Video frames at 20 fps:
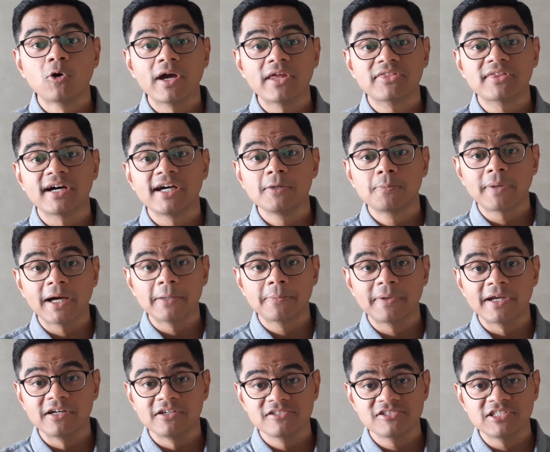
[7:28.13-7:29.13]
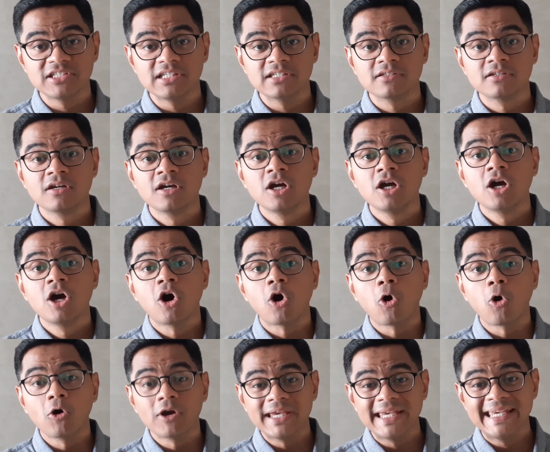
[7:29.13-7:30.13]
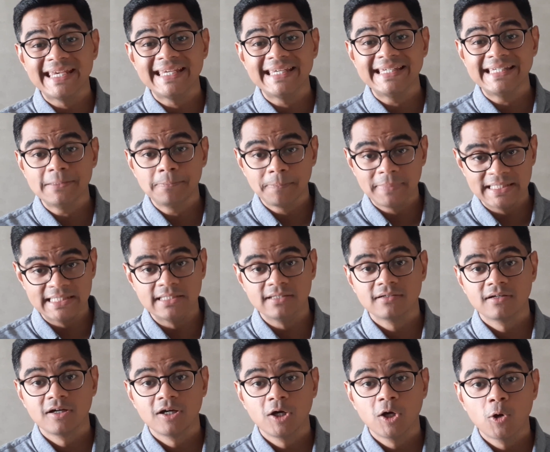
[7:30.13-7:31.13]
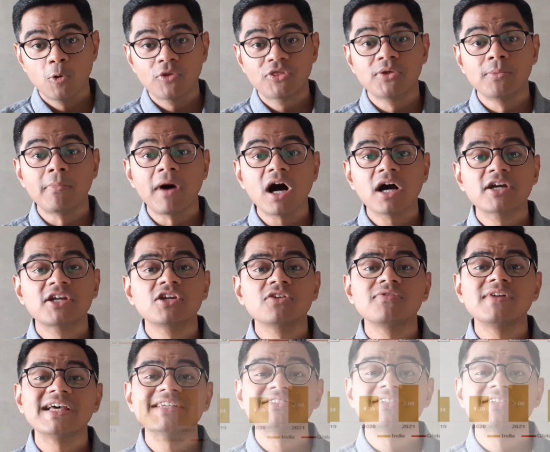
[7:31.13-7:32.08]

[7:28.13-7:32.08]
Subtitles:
ethyl piperazine, or AEP, with a market of less